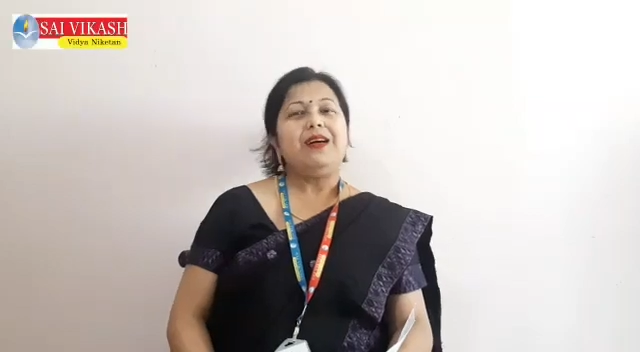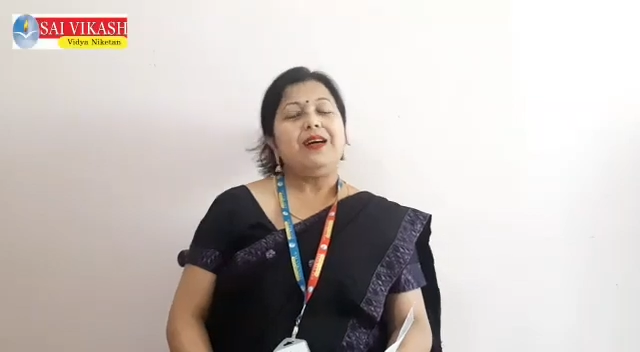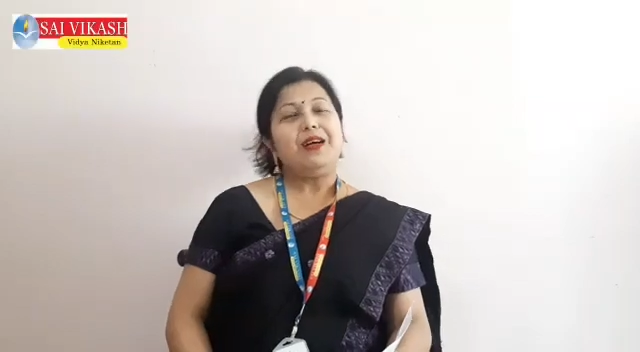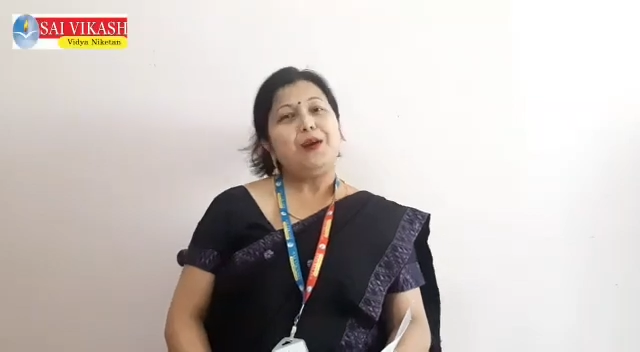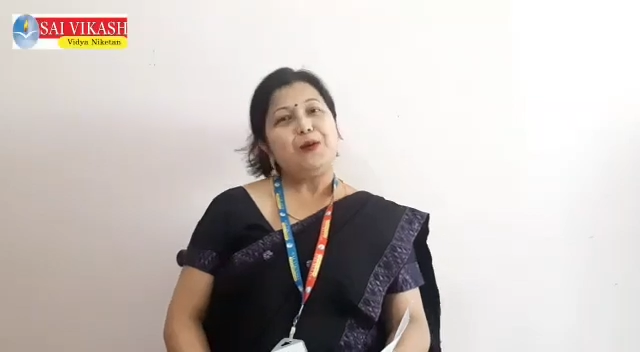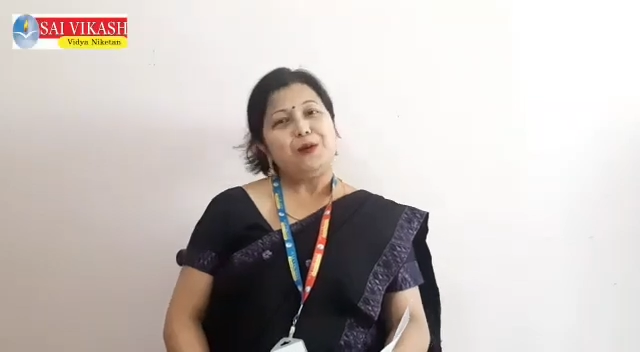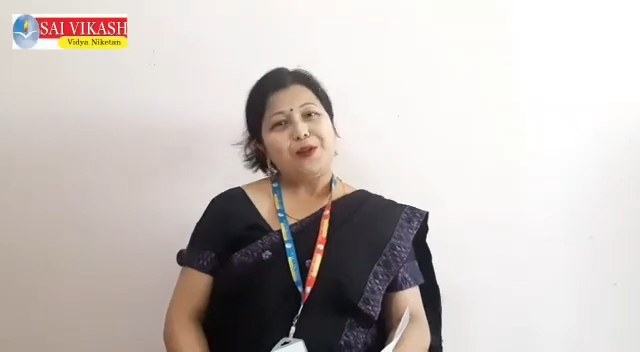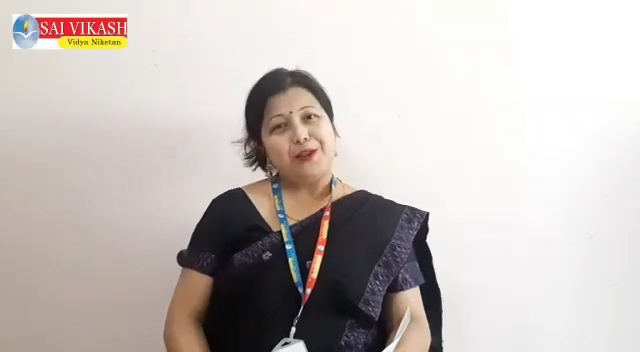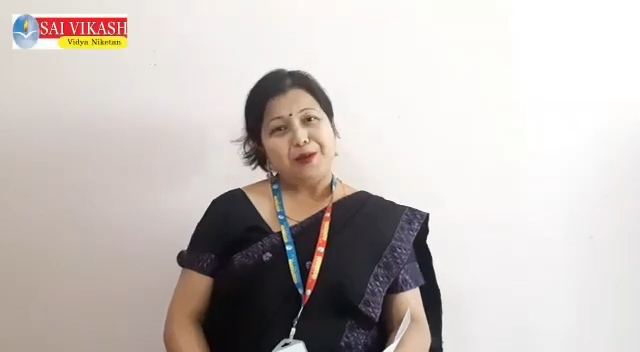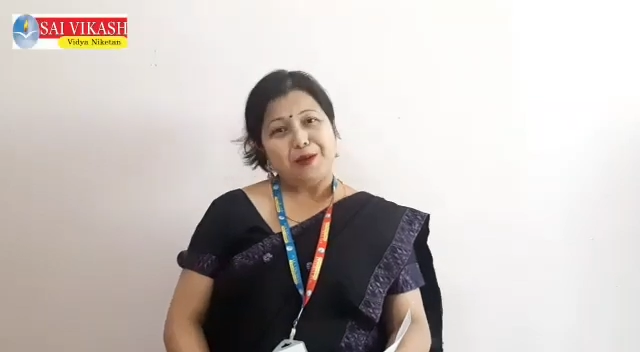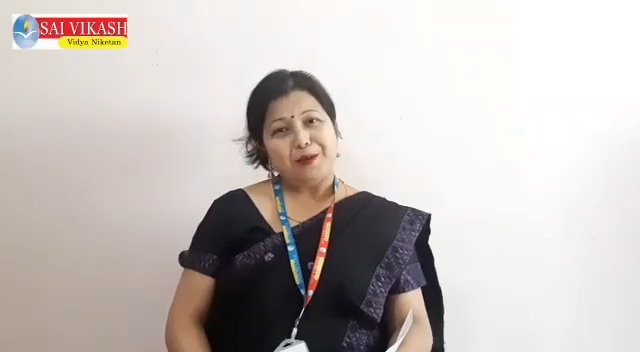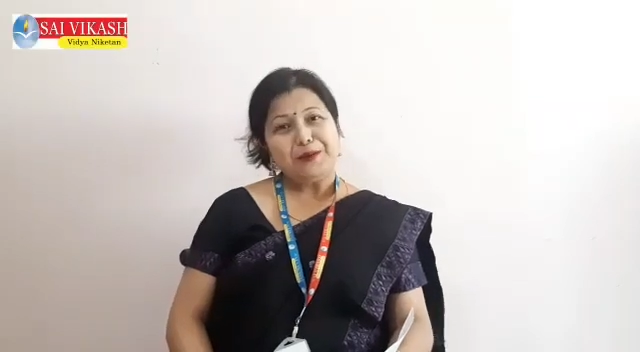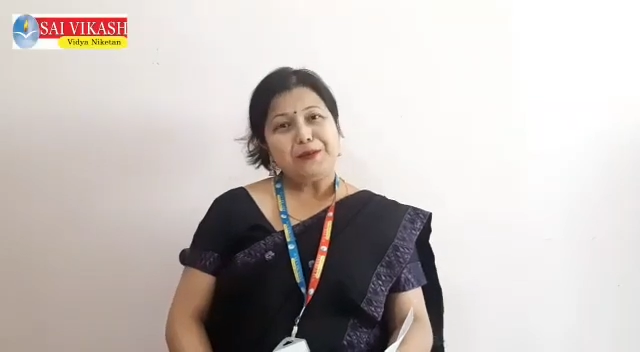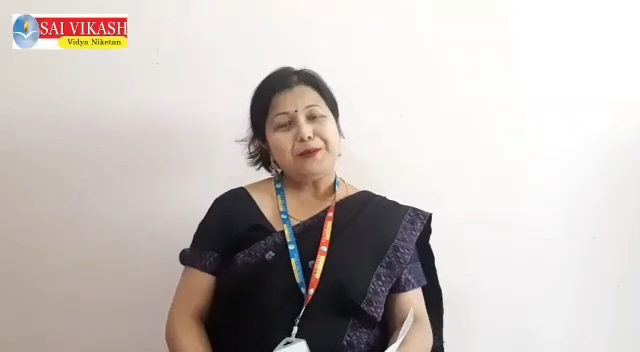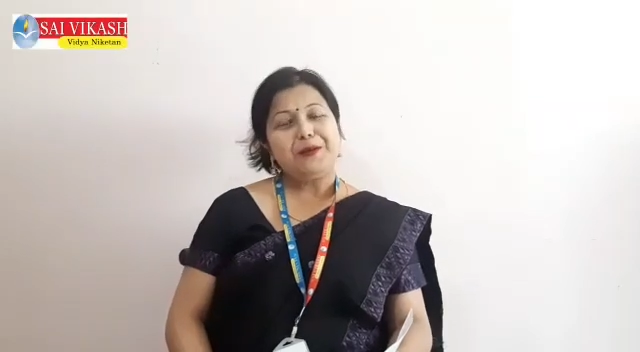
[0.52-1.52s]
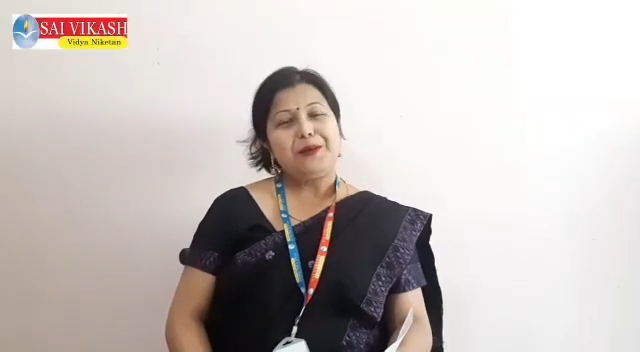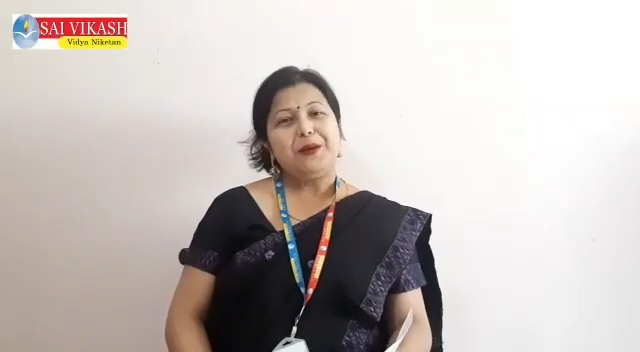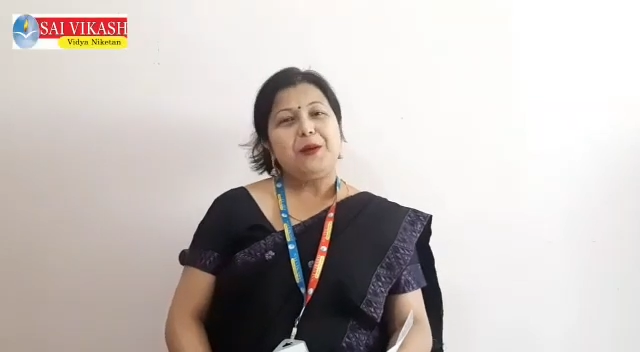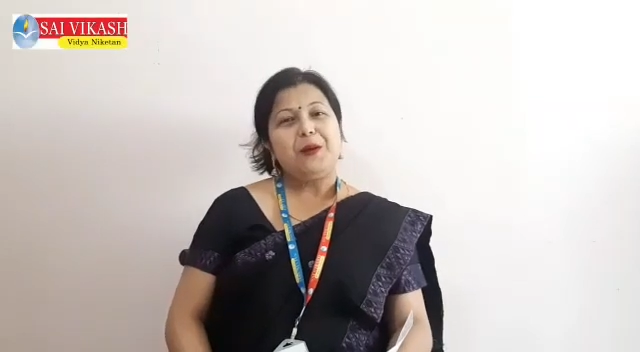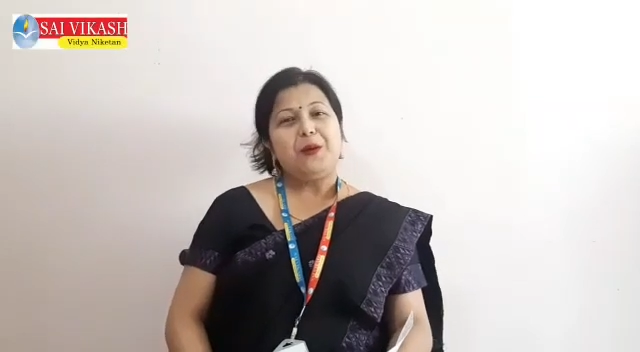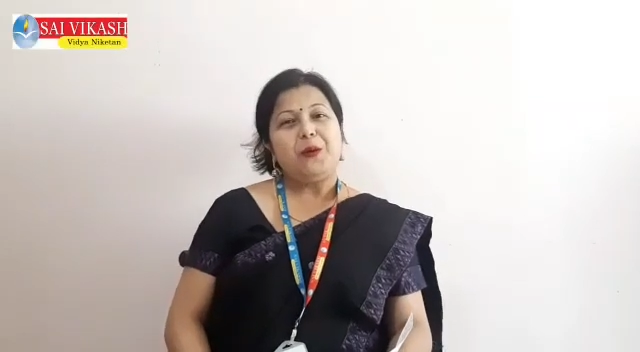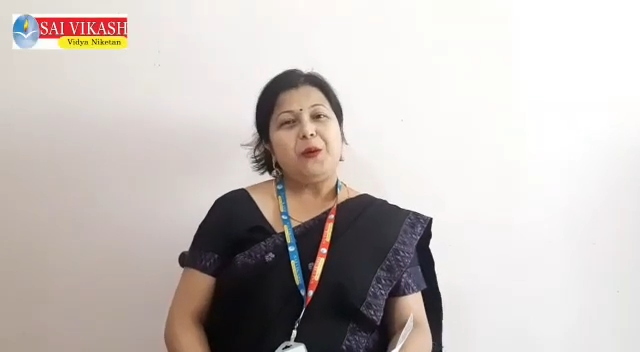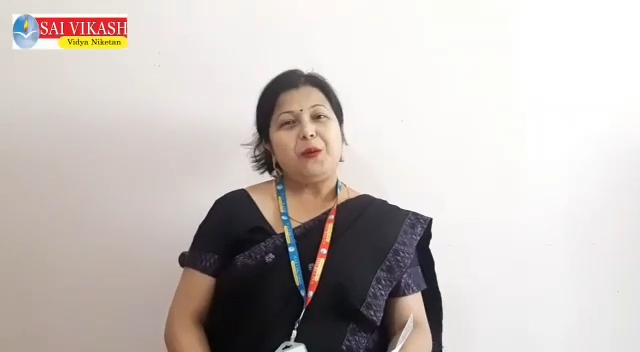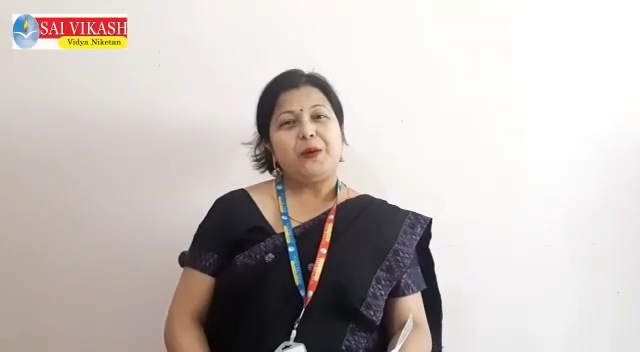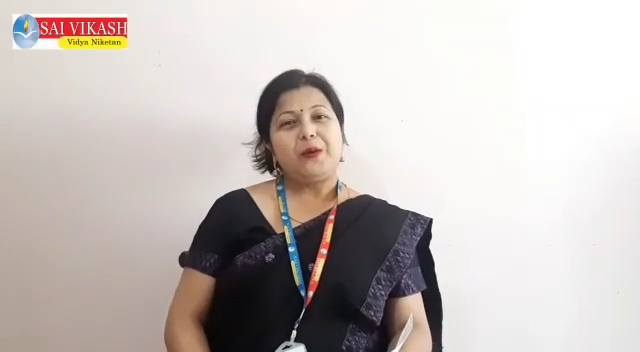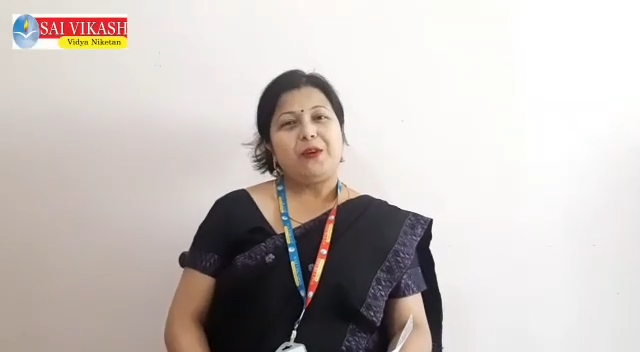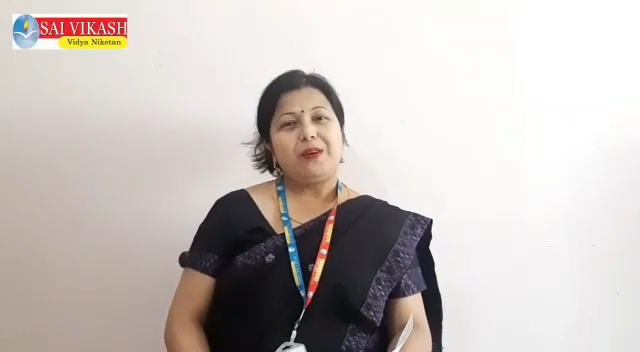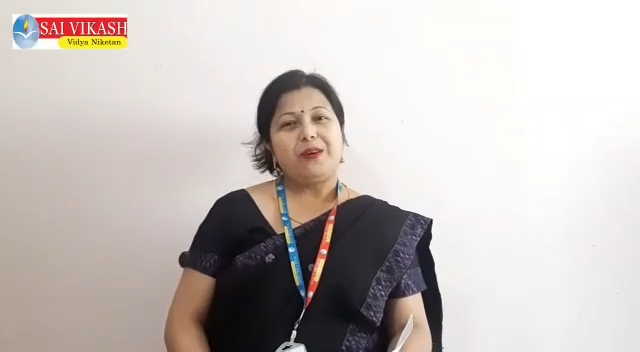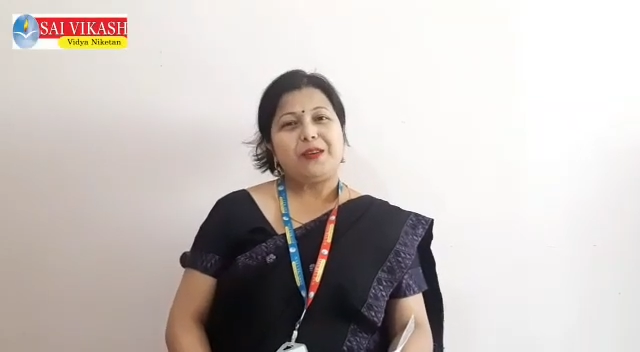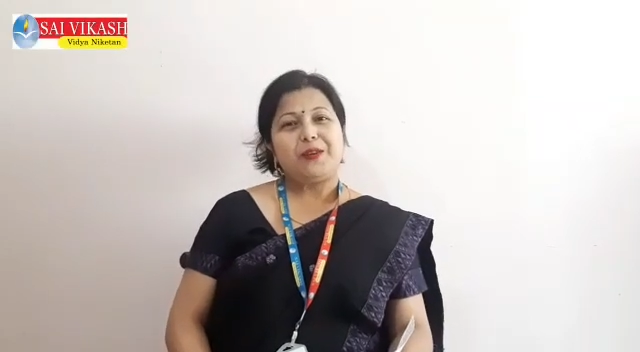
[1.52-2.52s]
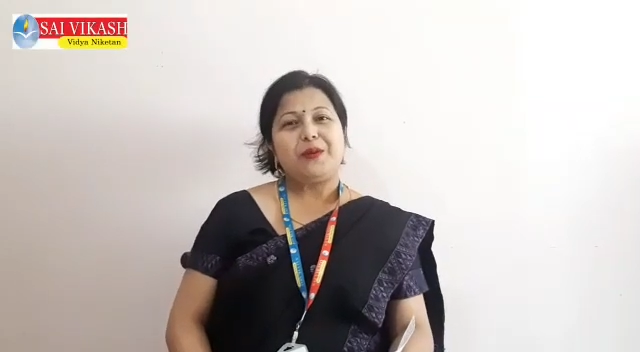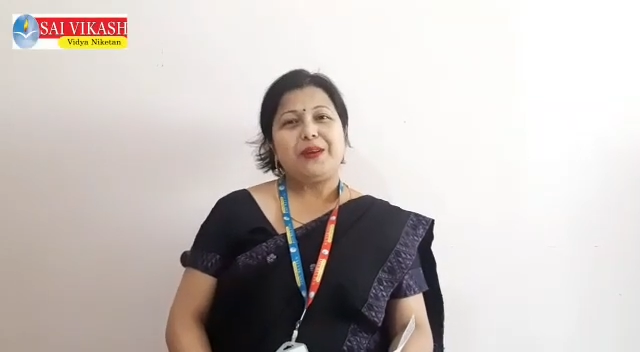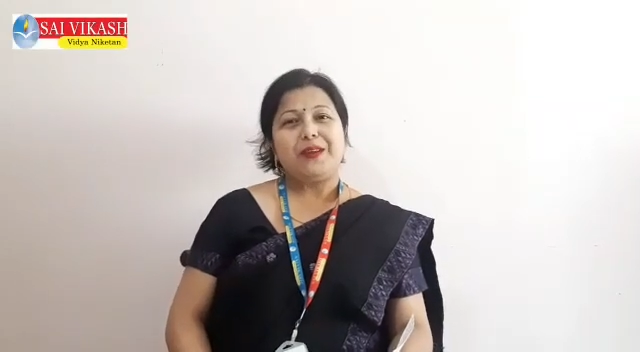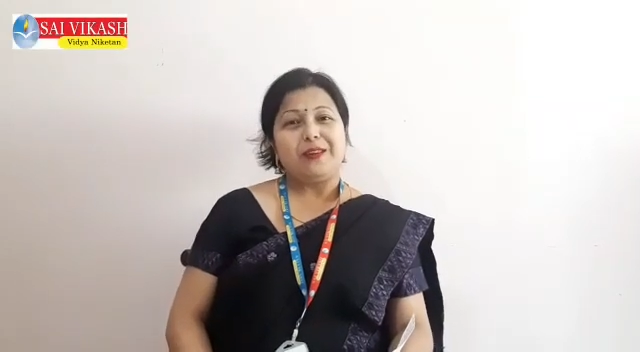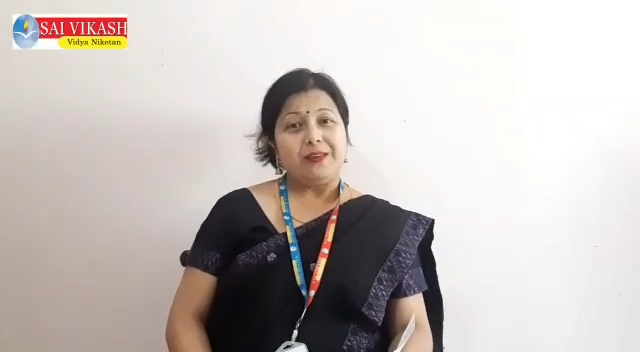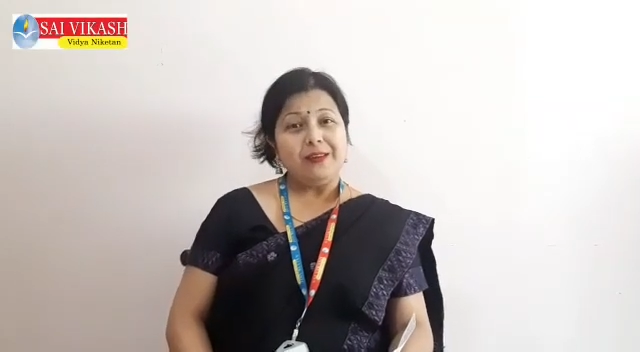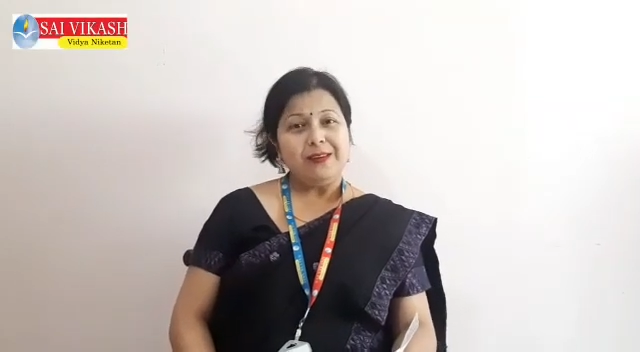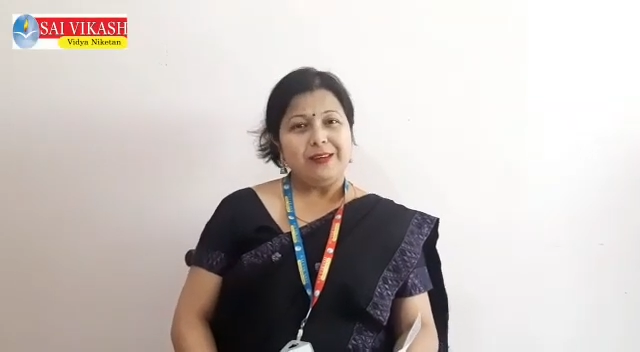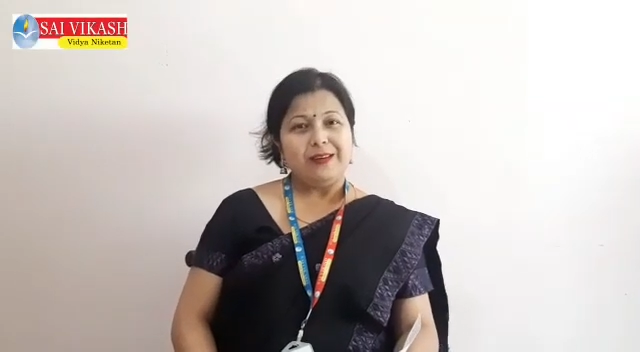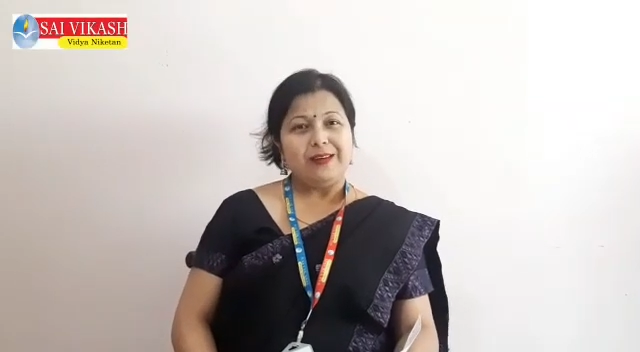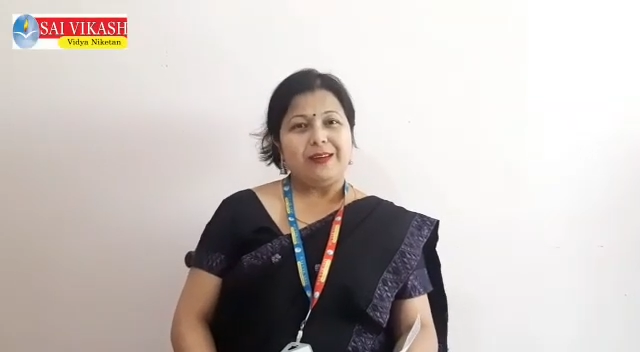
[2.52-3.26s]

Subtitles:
Hello children, hope you all are doing good,